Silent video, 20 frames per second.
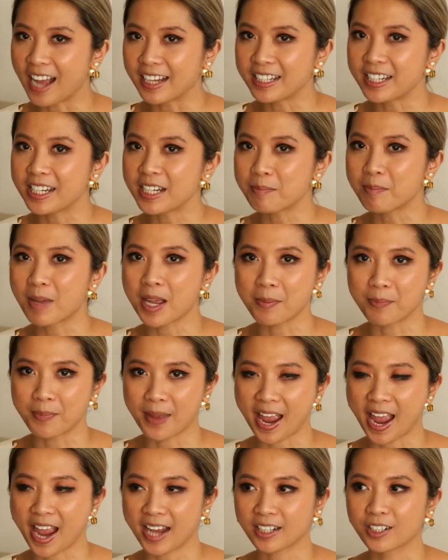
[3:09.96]
I need my
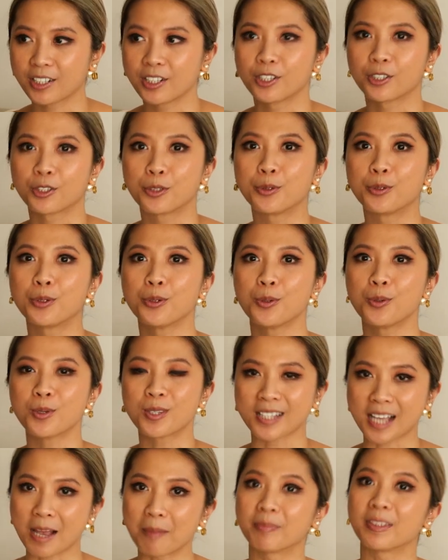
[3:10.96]
bag to do
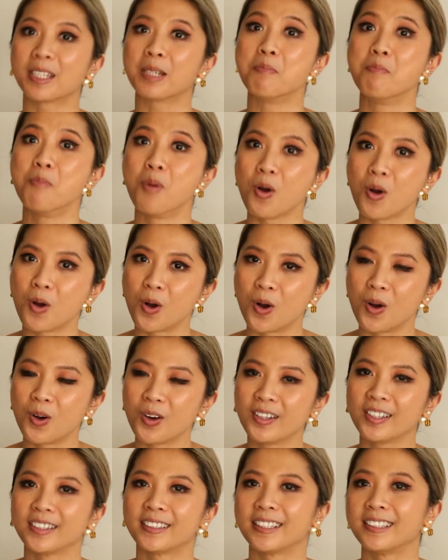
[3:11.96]
something
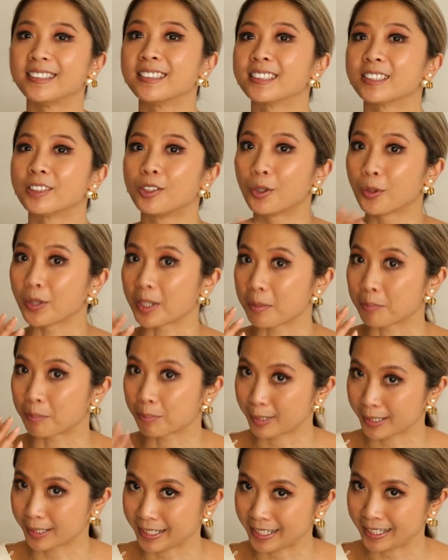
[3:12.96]
more than just looking
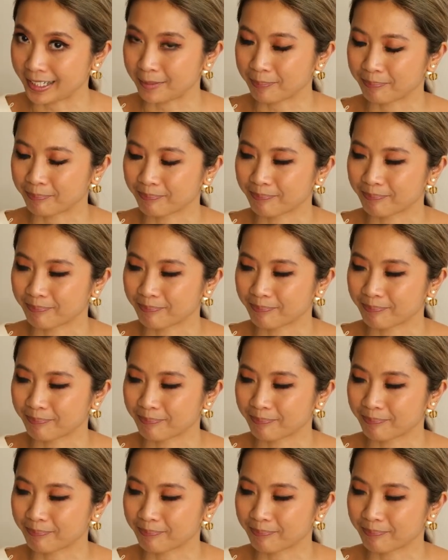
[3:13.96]
pretty.